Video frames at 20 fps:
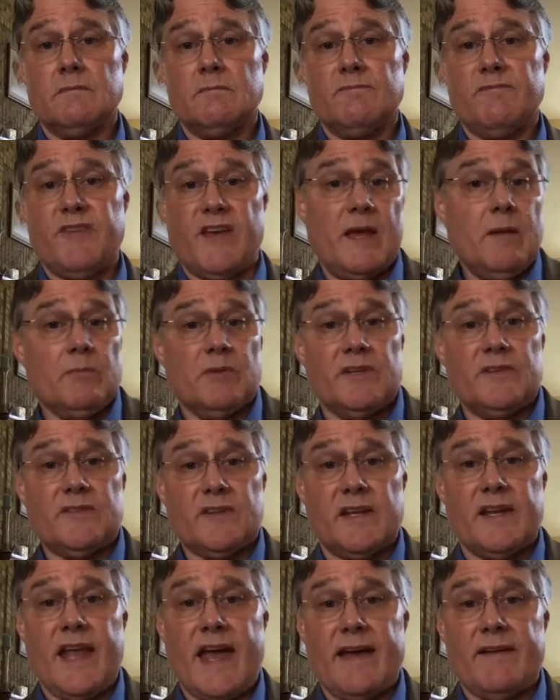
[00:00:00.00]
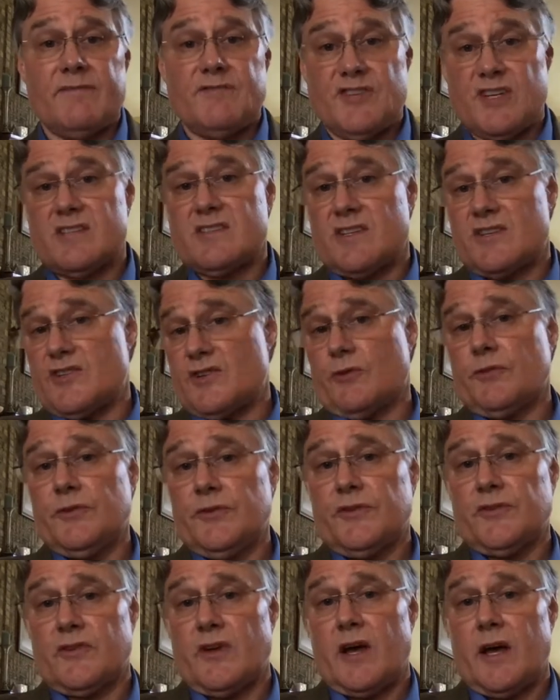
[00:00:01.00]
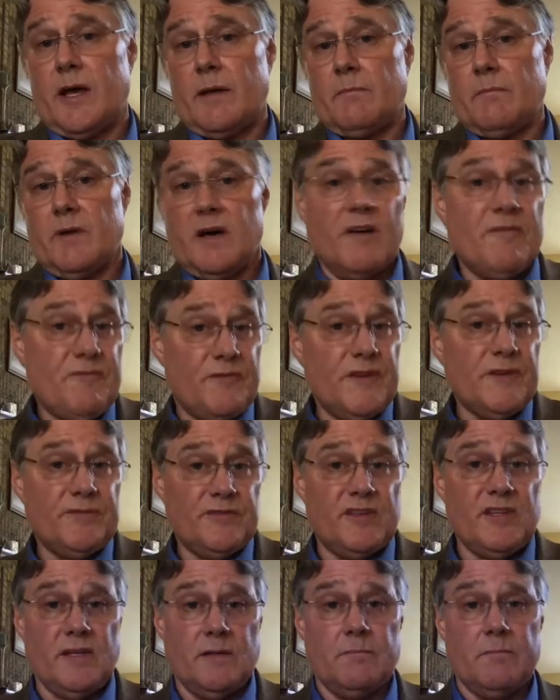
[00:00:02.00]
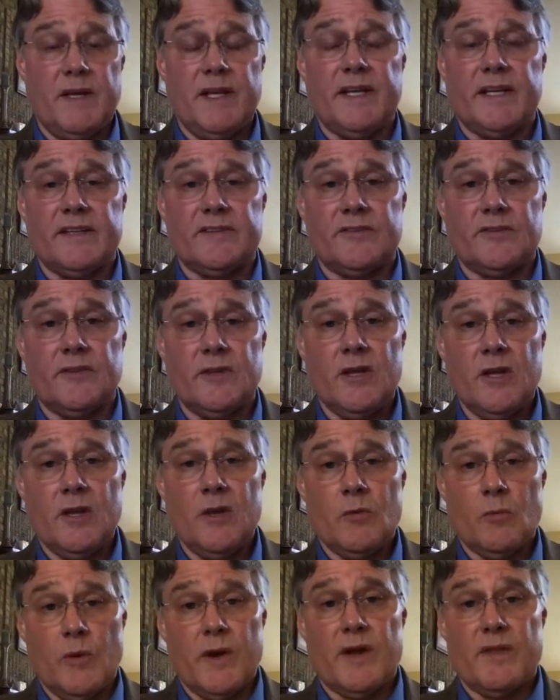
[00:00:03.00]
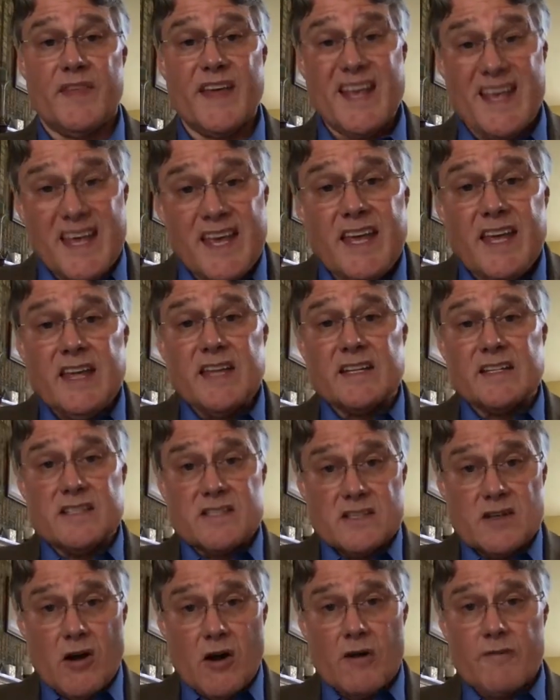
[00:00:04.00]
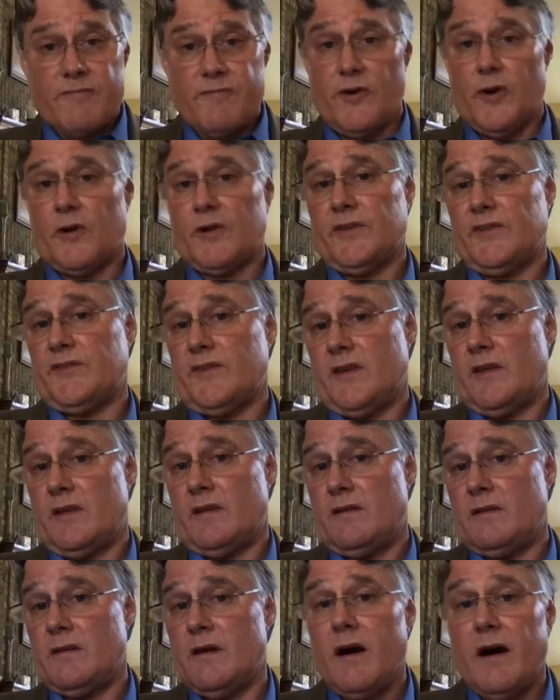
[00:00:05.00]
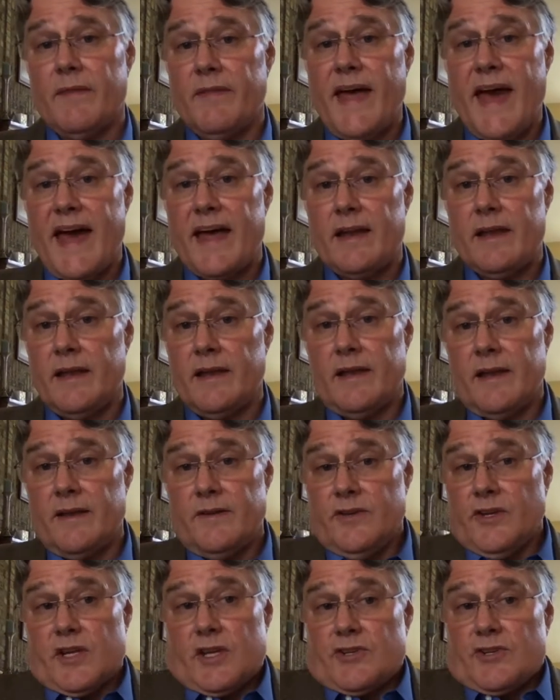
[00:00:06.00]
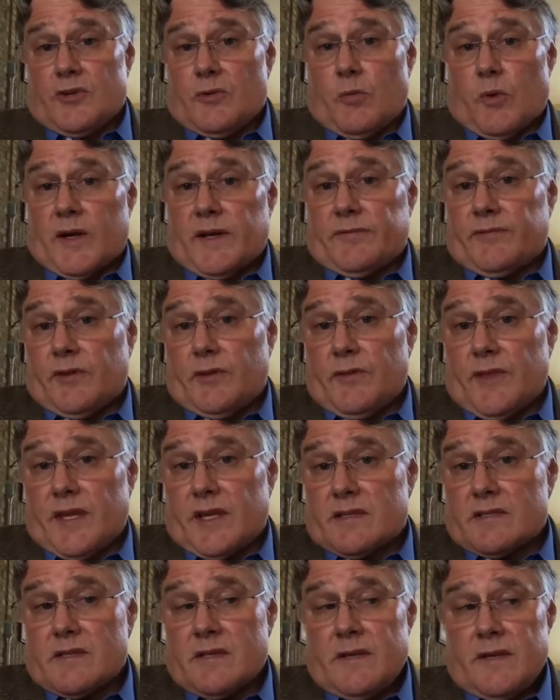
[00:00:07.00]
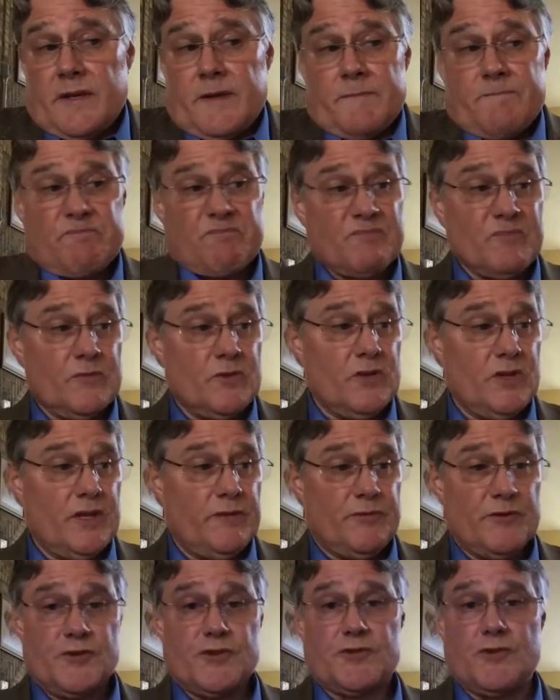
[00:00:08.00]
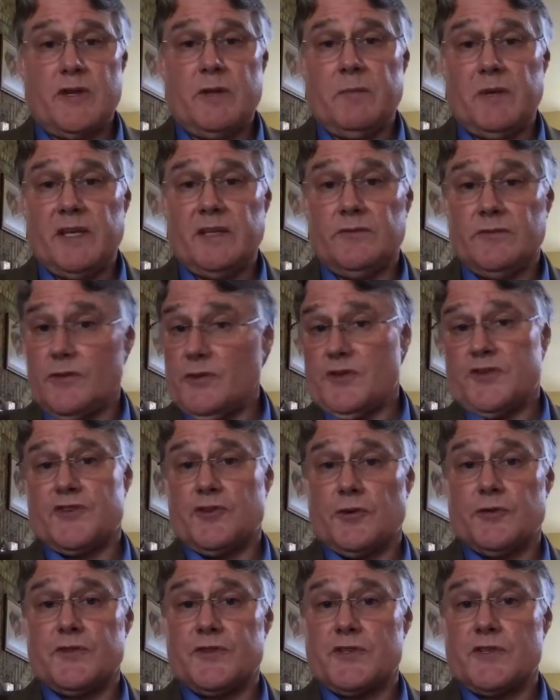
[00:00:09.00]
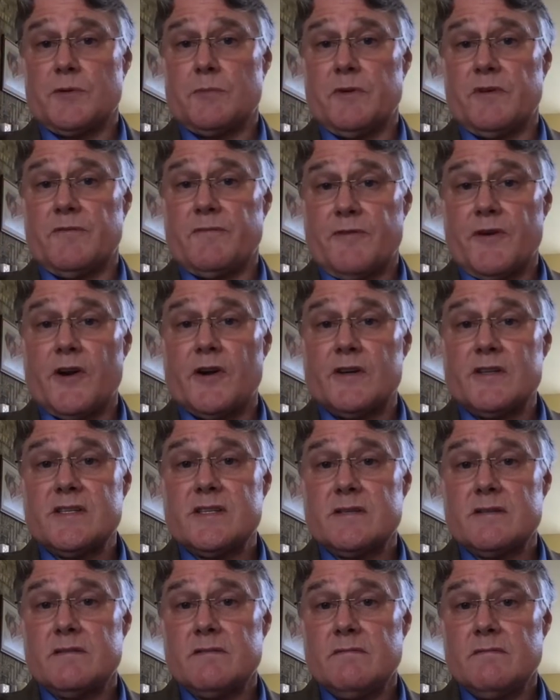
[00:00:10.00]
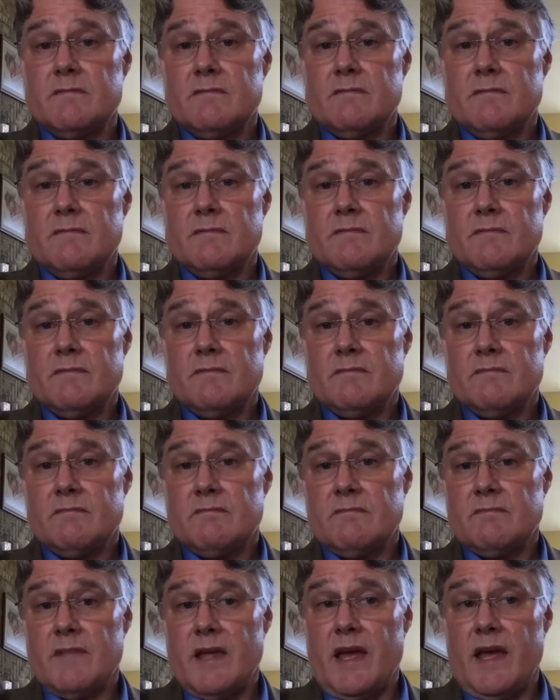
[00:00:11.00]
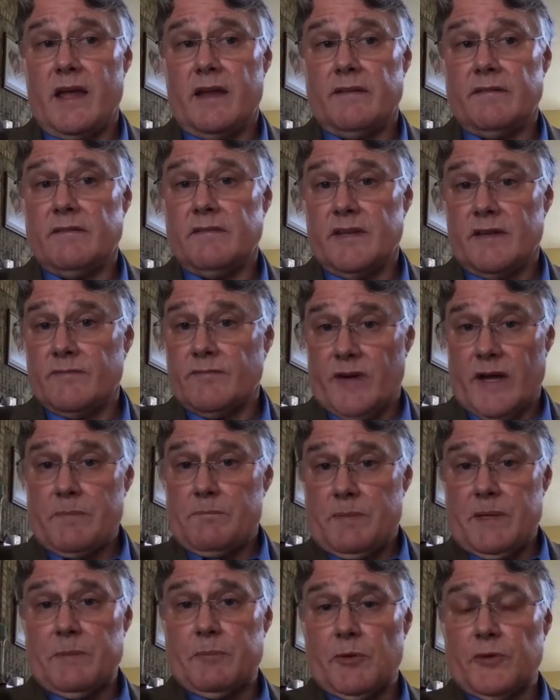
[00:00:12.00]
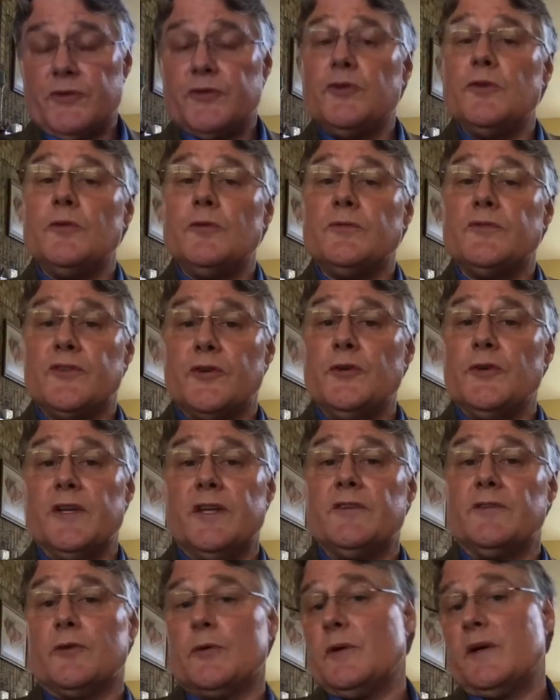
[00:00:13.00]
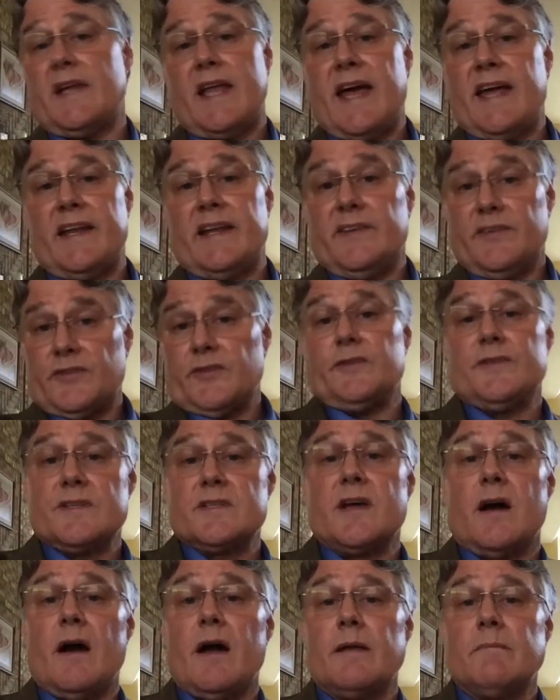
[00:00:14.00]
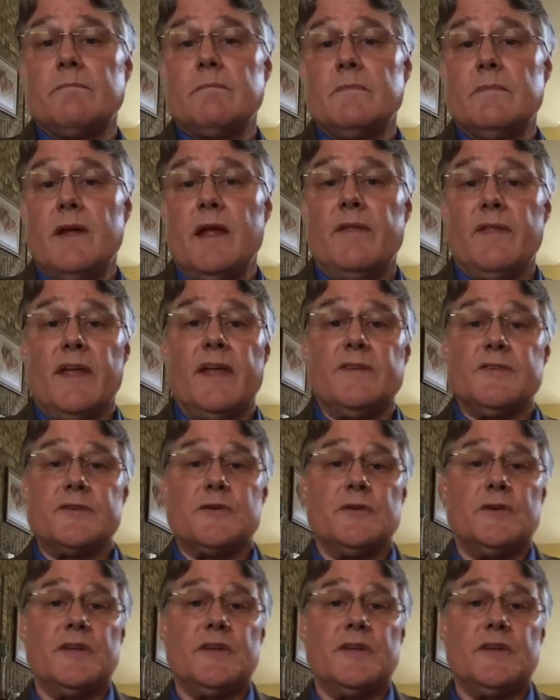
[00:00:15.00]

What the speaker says: families can have just a children's time of 15 minutes where the kids are focused in on that. And you could do one of two things. If you're streaming, do the children's sermon first and invite people to tune into it at a certain time and then tune